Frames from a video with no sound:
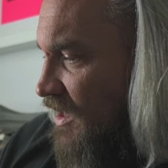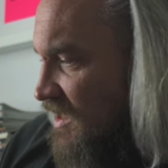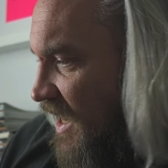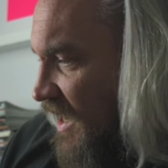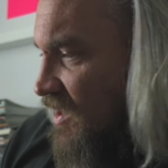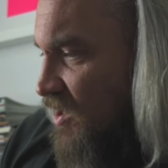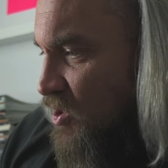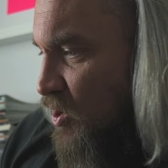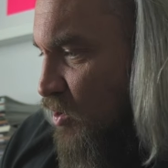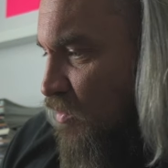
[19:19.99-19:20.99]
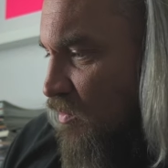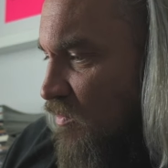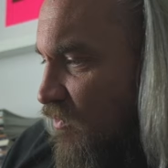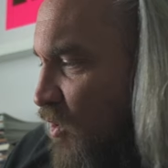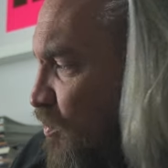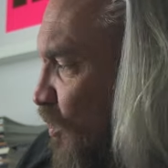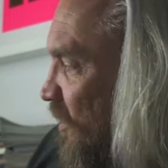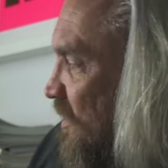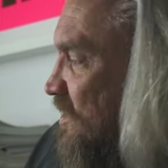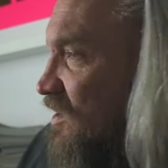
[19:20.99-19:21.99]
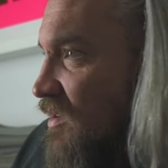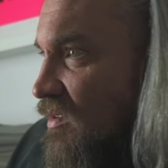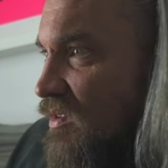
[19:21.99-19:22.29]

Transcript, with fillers: Take the two viewpoints